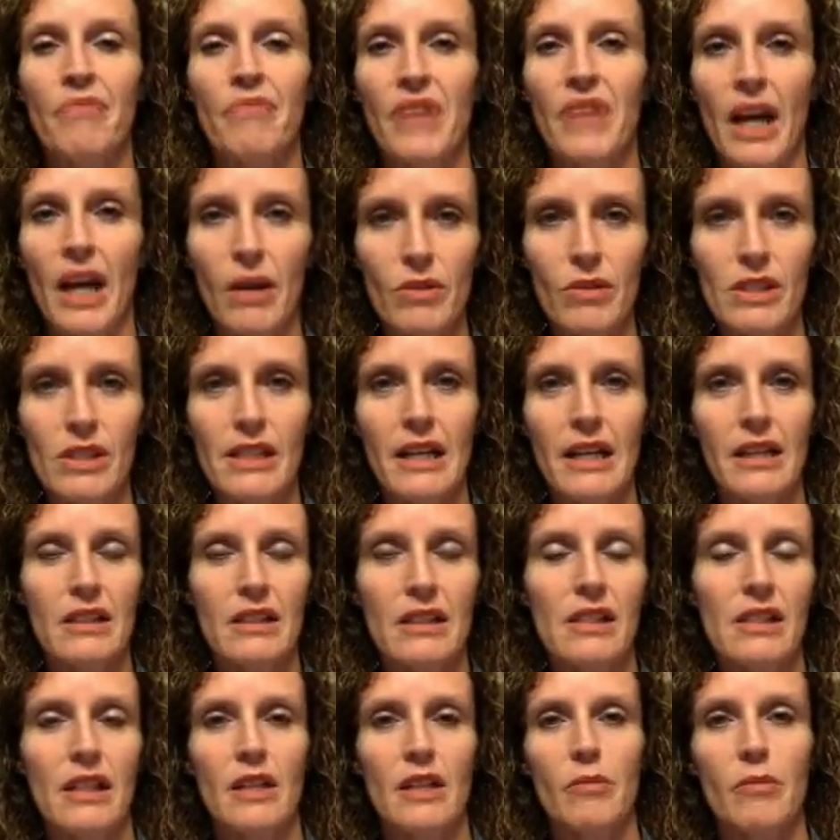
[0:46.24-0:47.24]
I was not
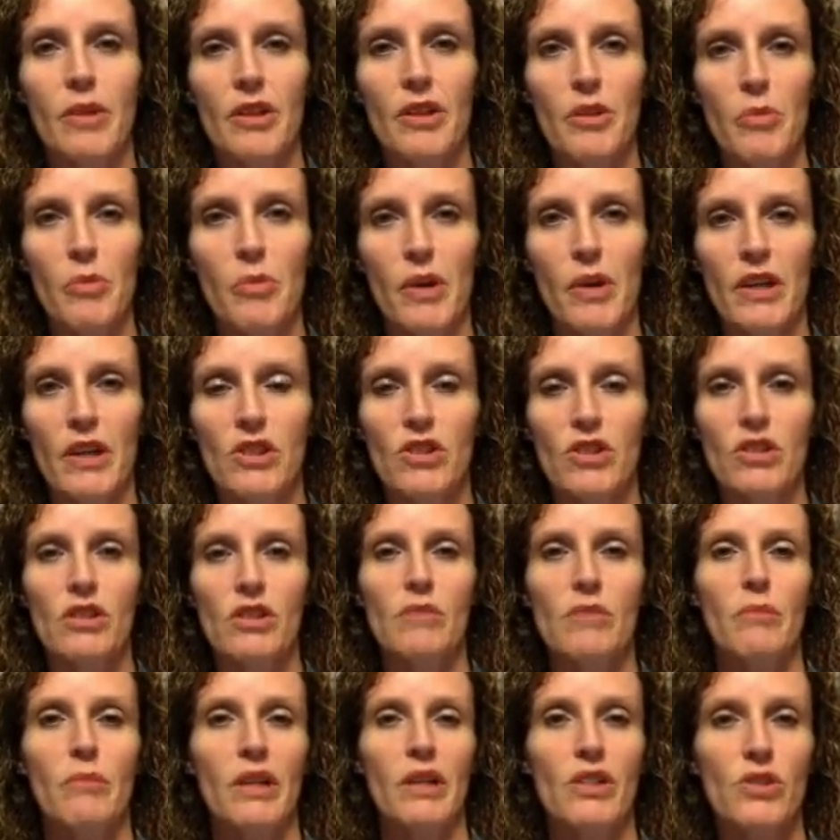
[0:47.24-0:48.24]
excited about the
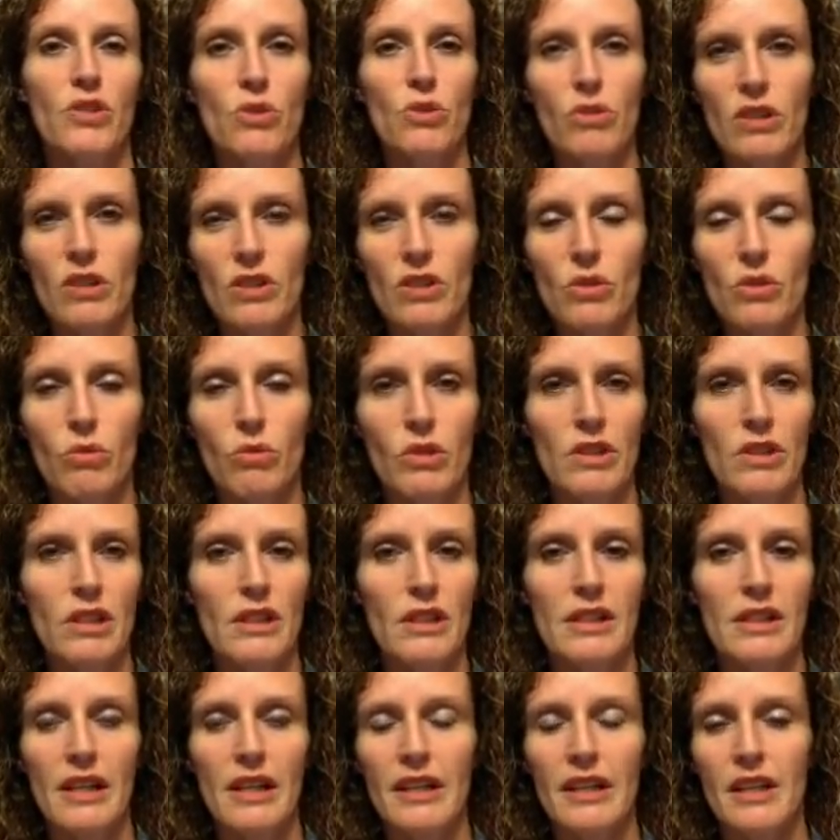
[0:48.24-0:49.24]
pages, my students weren't
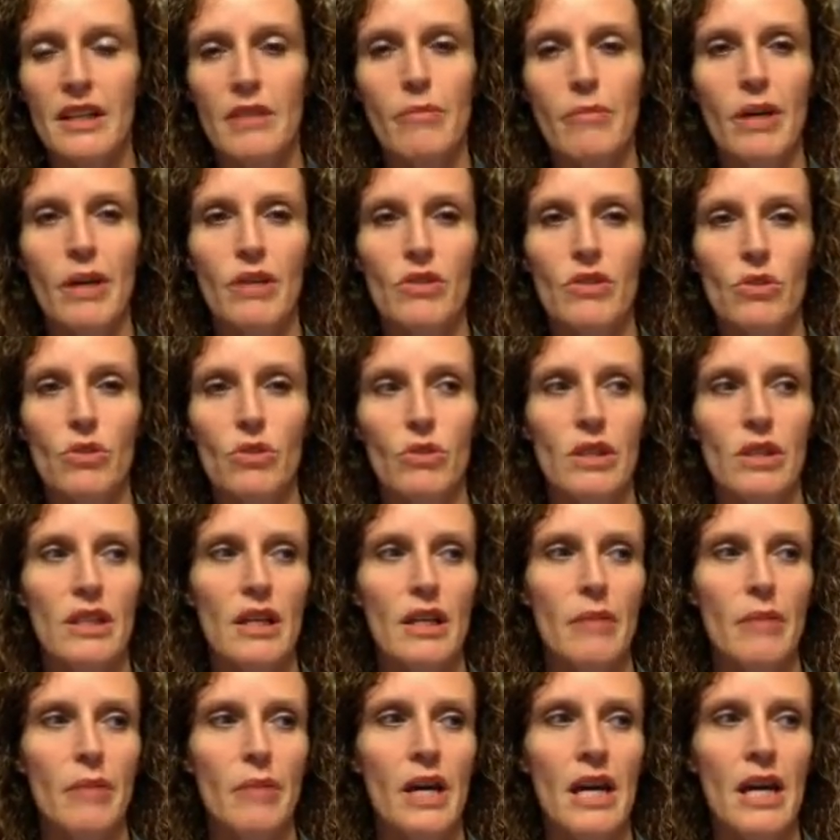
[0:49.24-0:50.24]
excited about doing
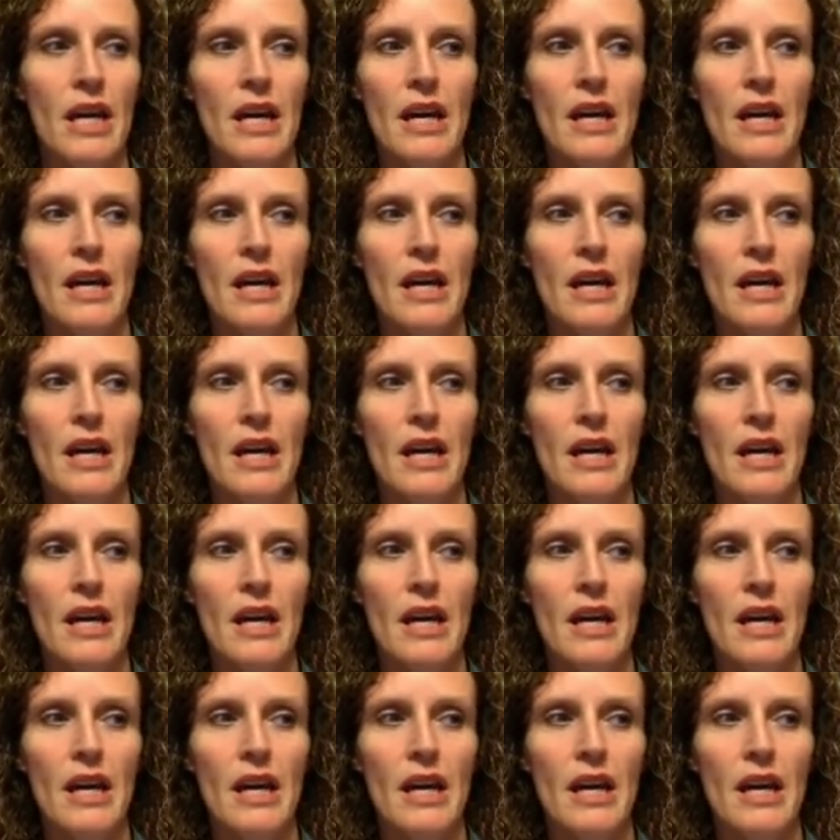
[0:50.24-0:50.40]
them,